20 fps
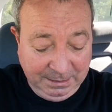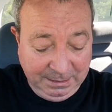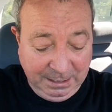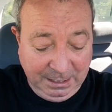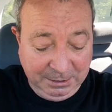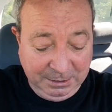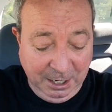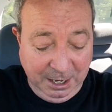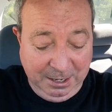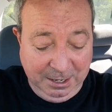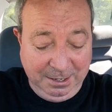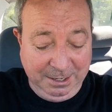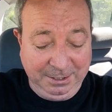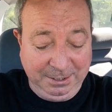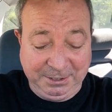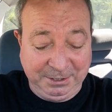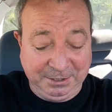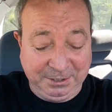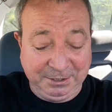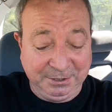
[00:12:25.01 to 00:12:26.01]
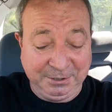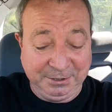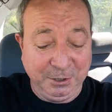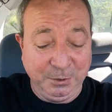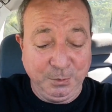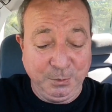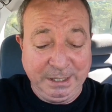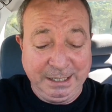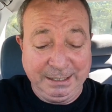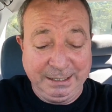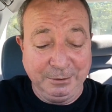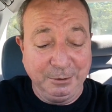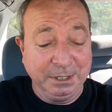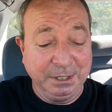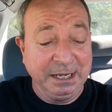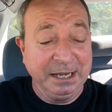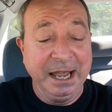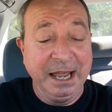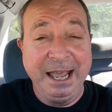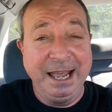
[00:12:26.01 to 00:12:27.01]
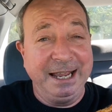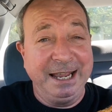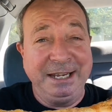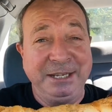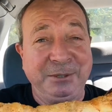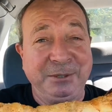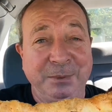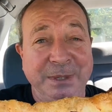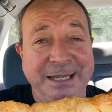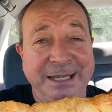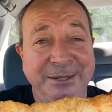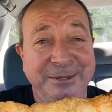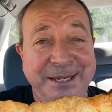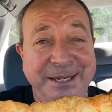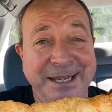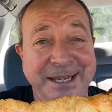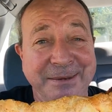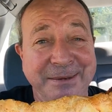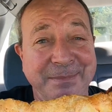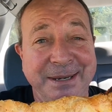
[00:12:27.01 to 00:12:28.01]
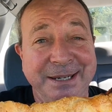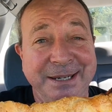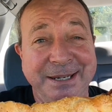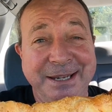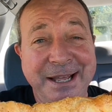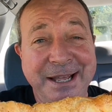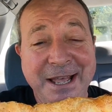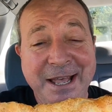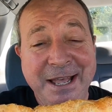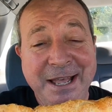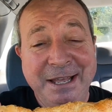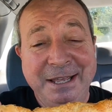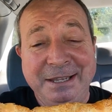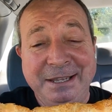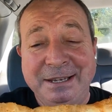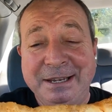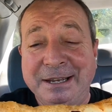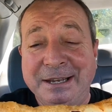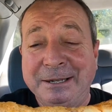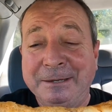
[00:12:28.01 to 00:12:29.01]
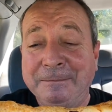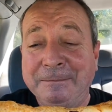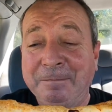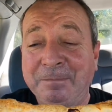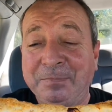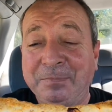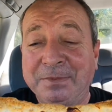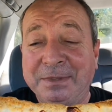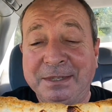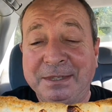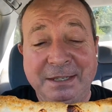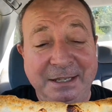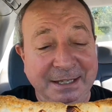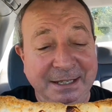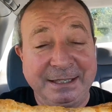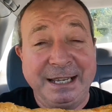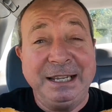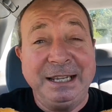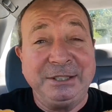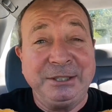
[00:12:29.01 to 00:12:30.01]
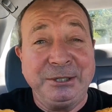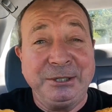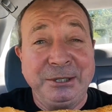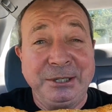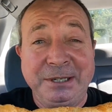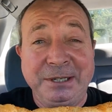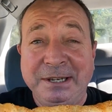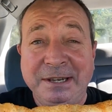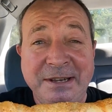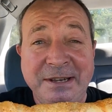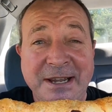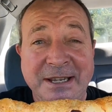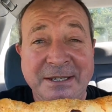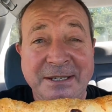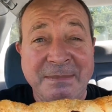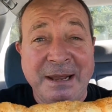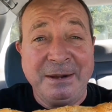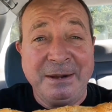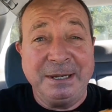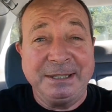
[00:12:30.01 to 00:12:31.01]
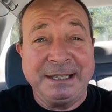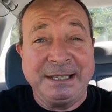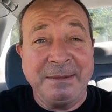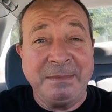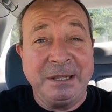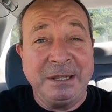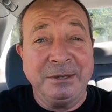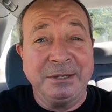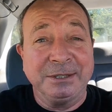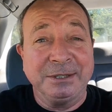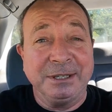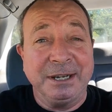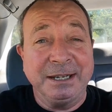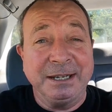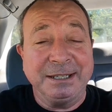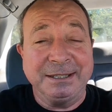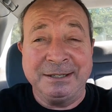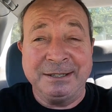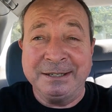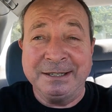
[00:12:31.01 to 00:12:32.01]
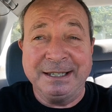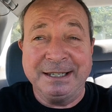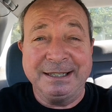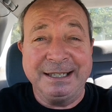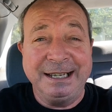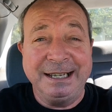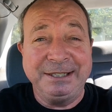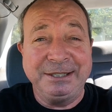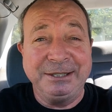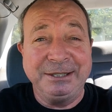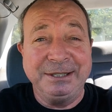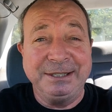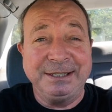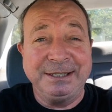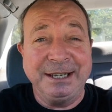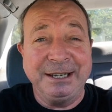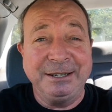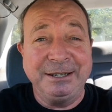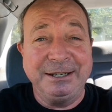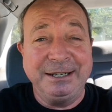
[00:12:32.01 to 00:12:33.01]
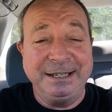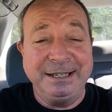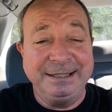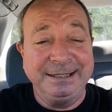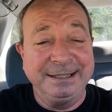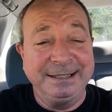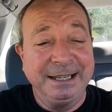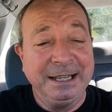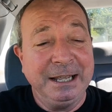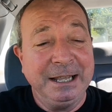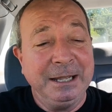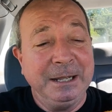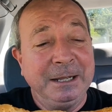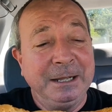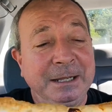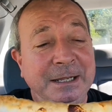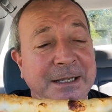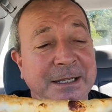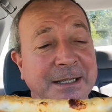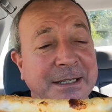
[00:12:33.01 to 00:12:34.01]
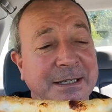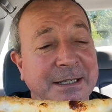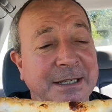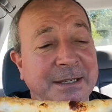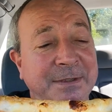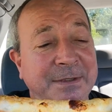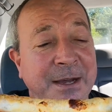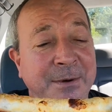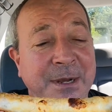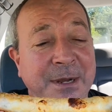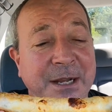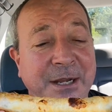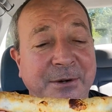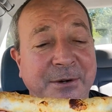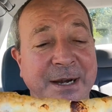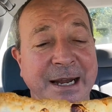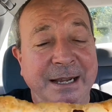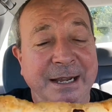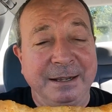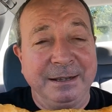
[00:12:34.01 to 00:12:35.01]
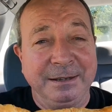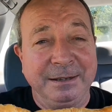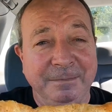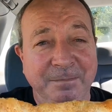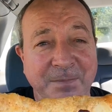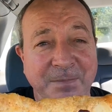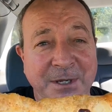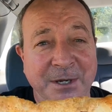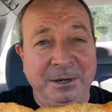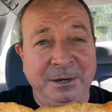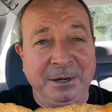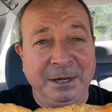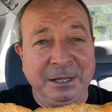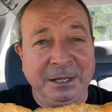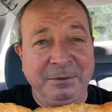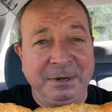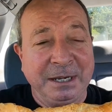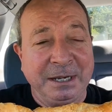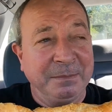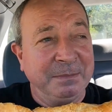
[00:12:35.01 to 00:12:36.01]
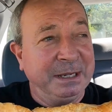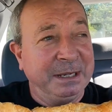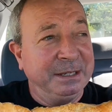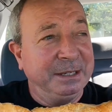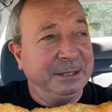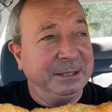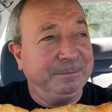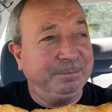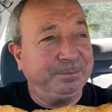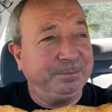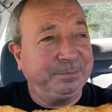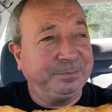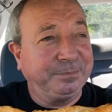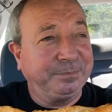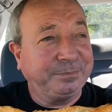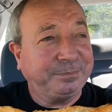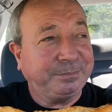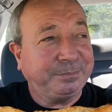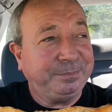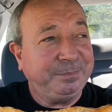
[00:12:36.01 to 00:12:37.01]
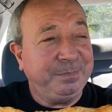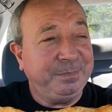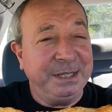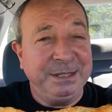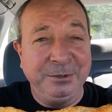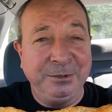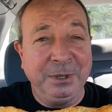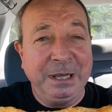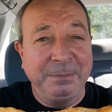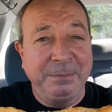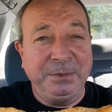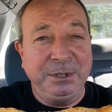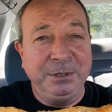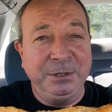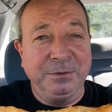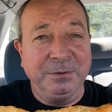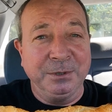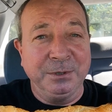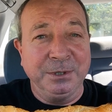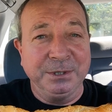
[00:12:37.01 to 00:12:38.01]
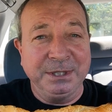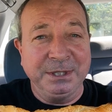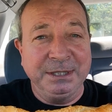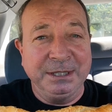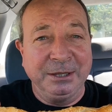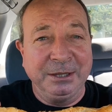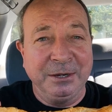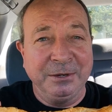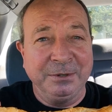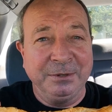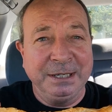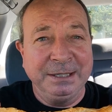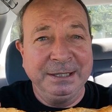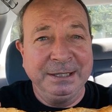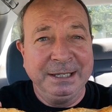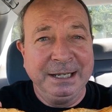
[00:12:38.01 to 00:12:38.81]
It's just so weird looking. It is weird looking, but you know, it tastes good. Doesn't matter what something looks like as long as it tastes good. So guys, give that one a crack. I highly recommend it. It's all up to you, of course, in the long run.